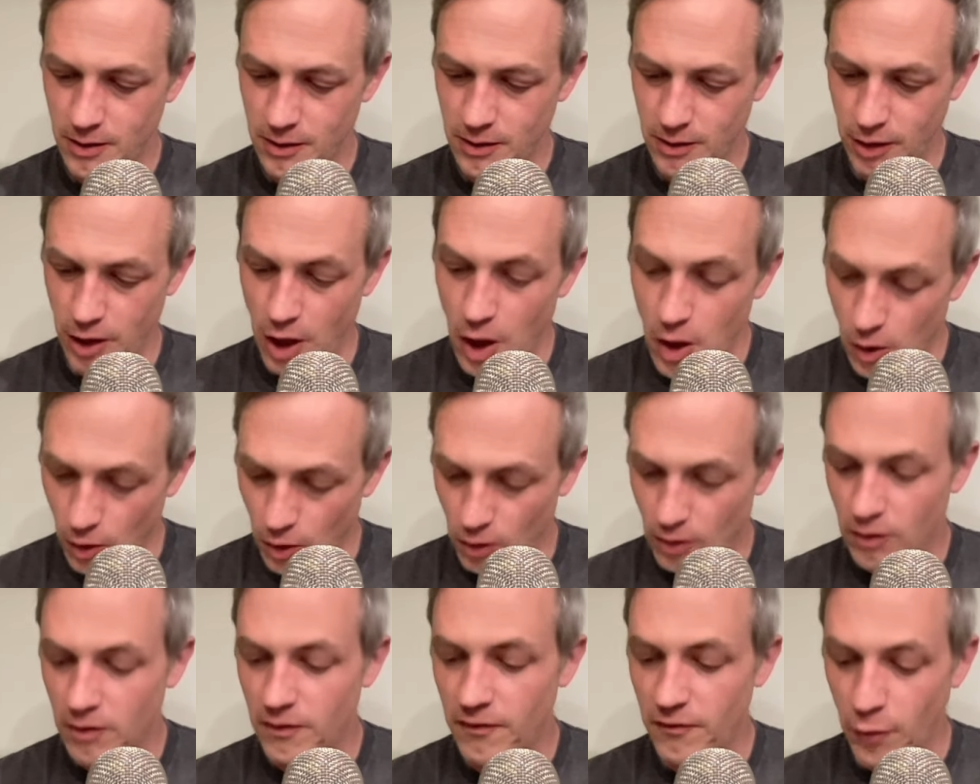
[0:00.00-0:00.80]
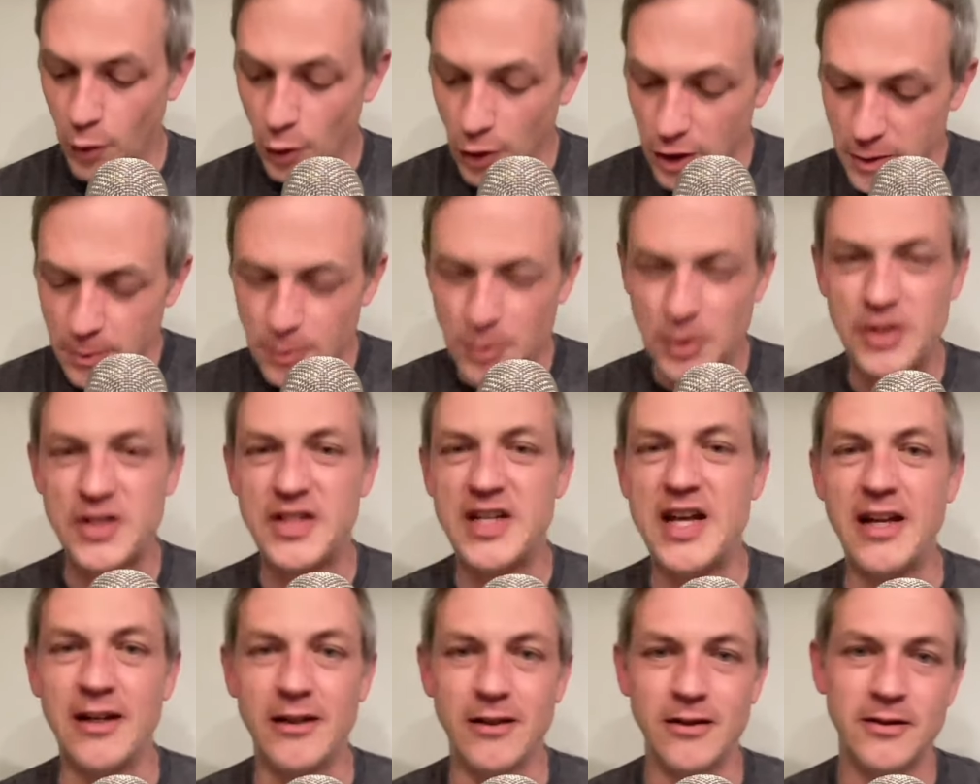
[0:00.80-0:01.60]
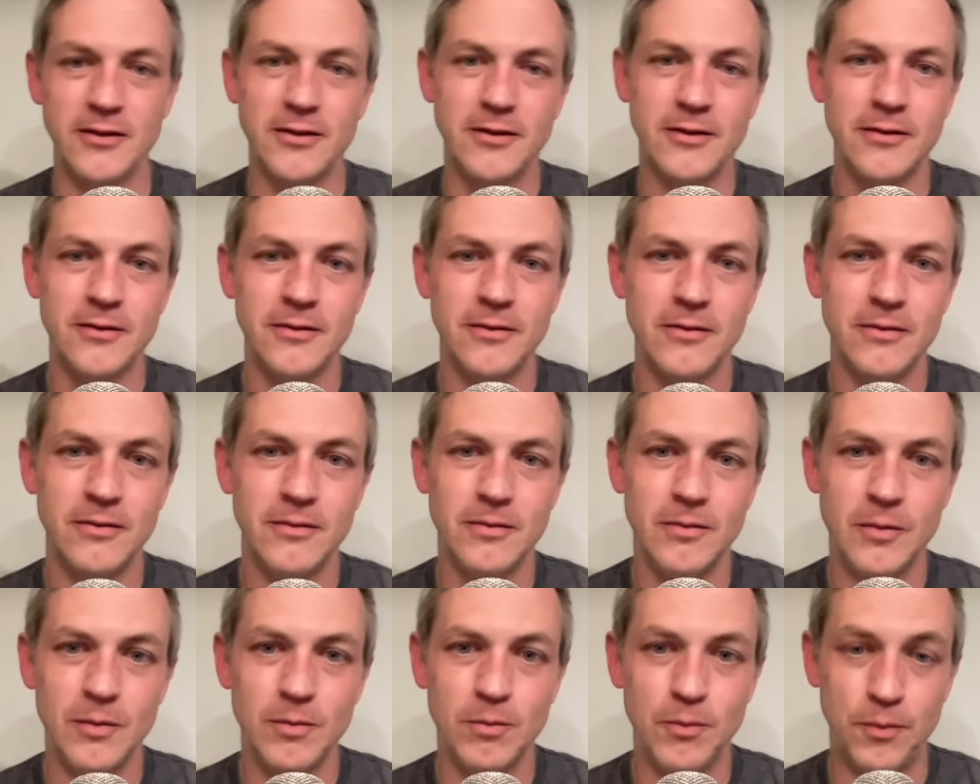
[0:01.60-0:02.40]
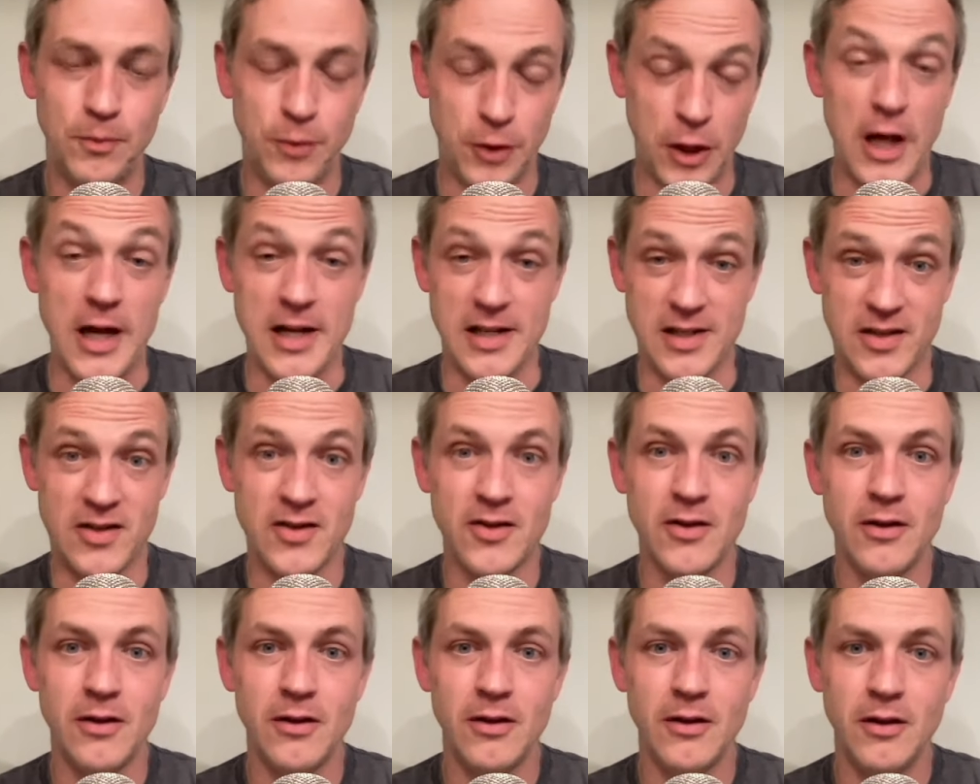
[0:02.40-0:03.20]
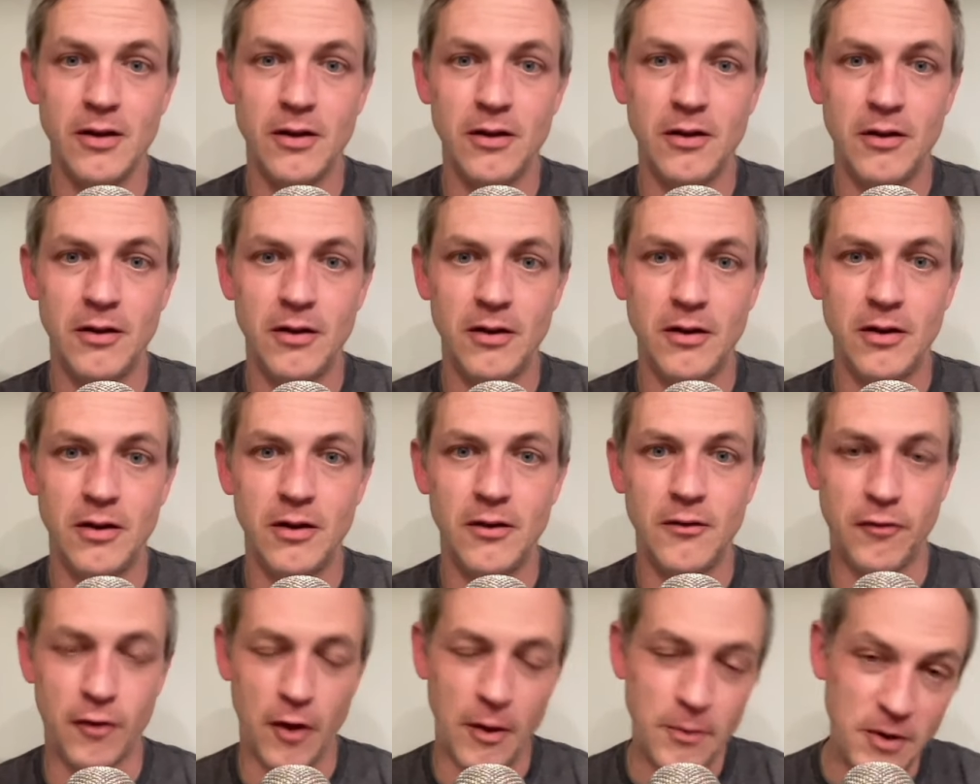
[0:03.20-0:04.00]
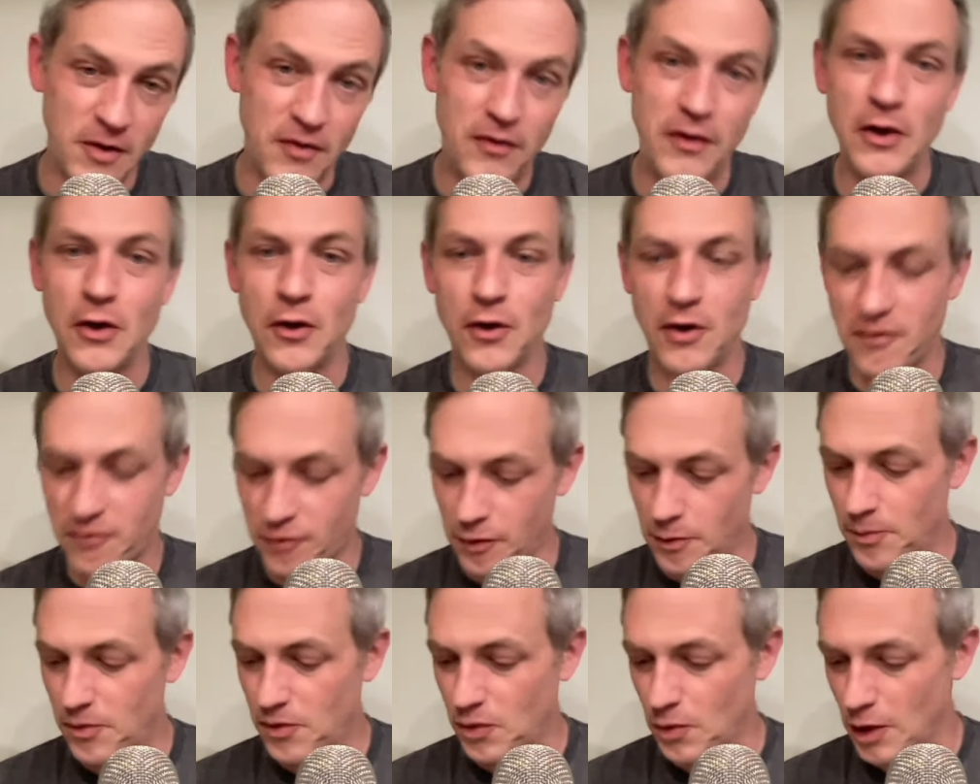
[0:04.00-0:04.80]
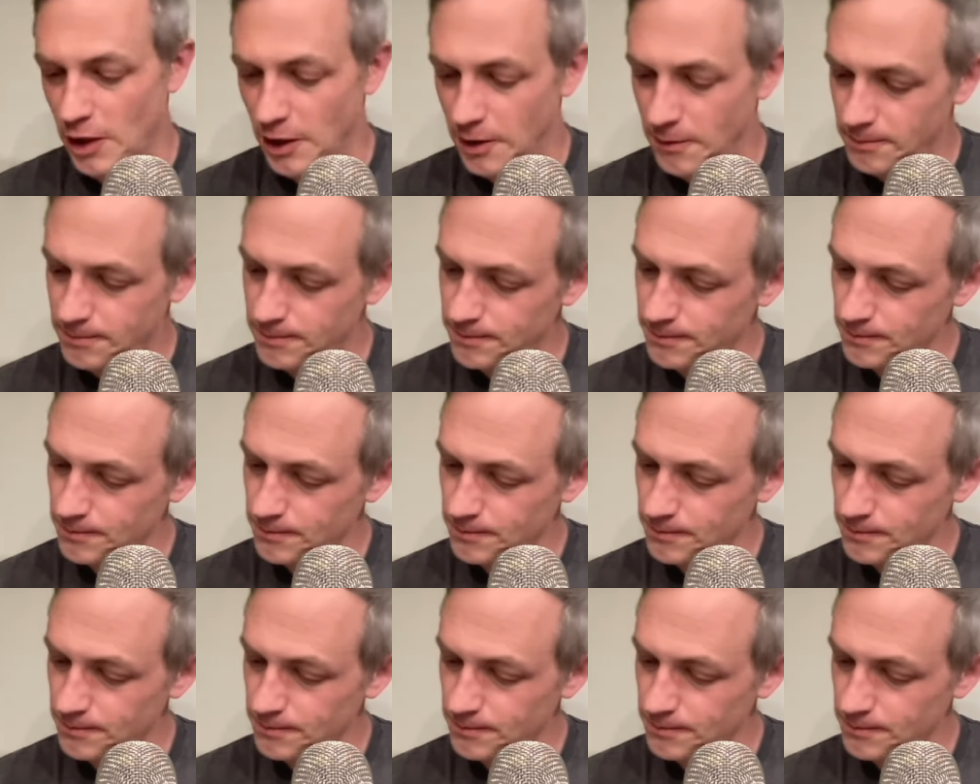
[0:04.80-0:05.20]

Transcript: Lowe, forty percent plus from the field and from three.